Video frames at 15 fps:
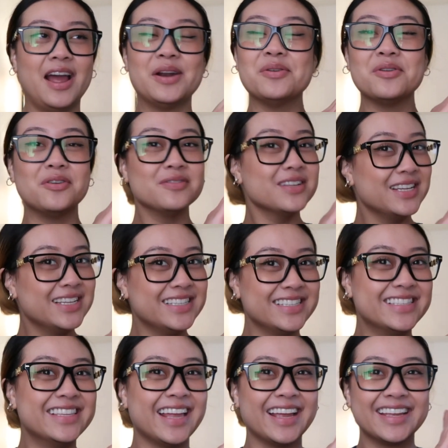I don't know if
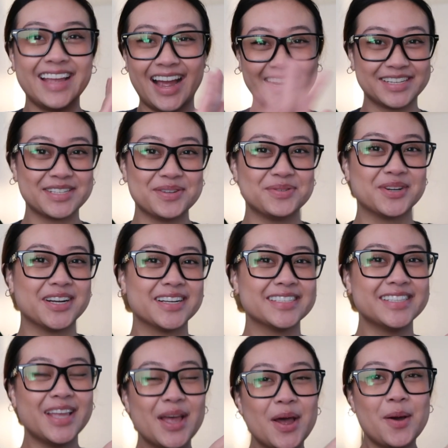this like actually works,
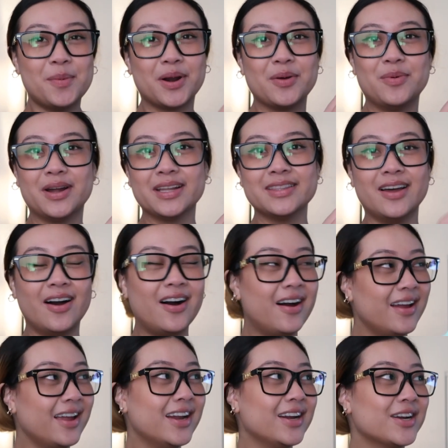but I wanted the
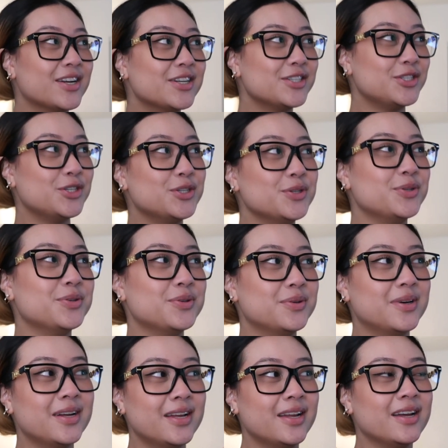hot air to
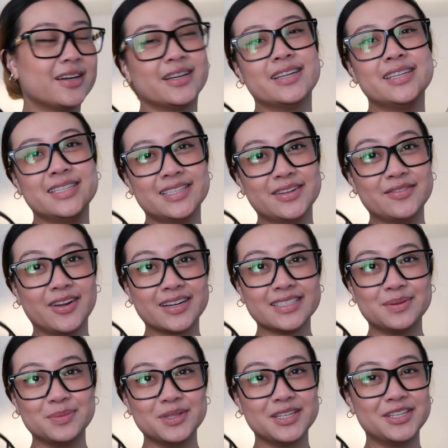kind of disinfect
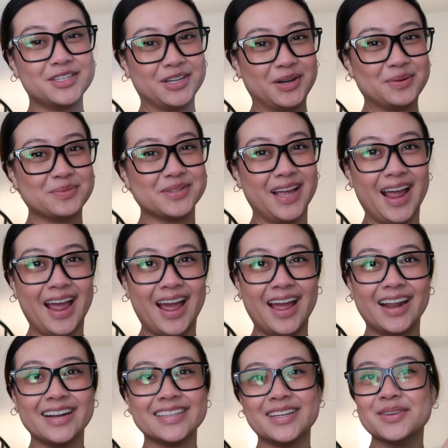some of the germs I
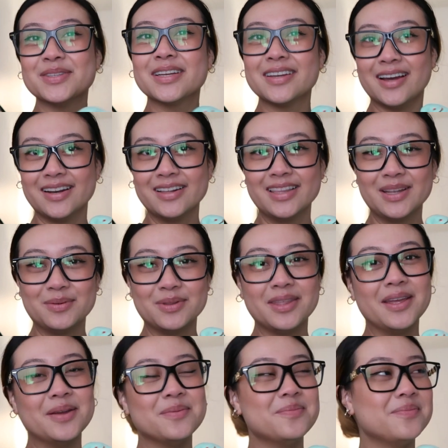had because I was like cuddling with
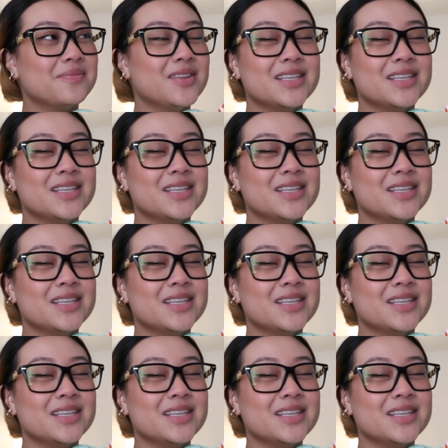him.